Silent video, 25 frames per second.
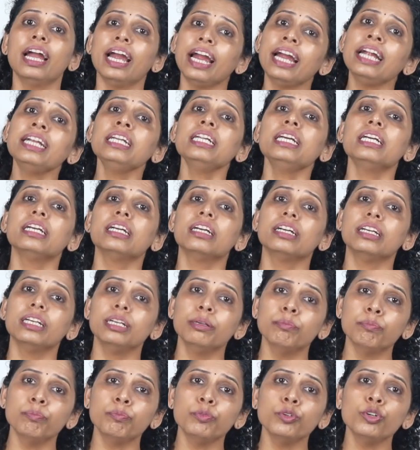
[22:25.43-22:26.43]
and
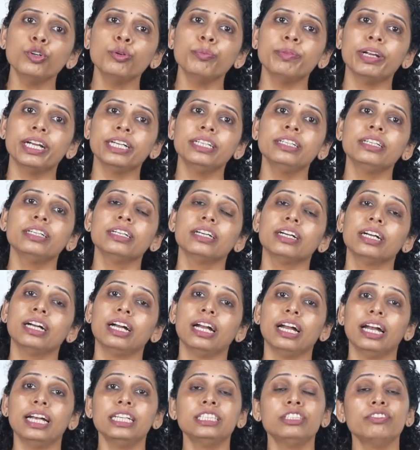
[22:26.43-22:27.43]
improvement
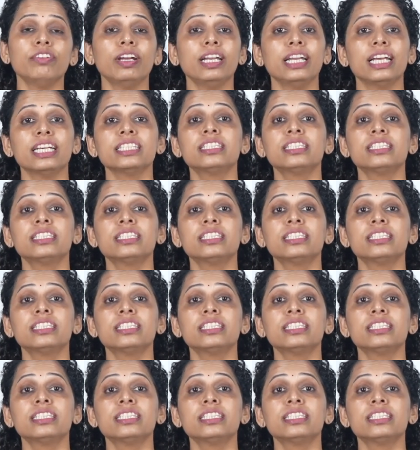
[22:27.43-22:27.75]
as well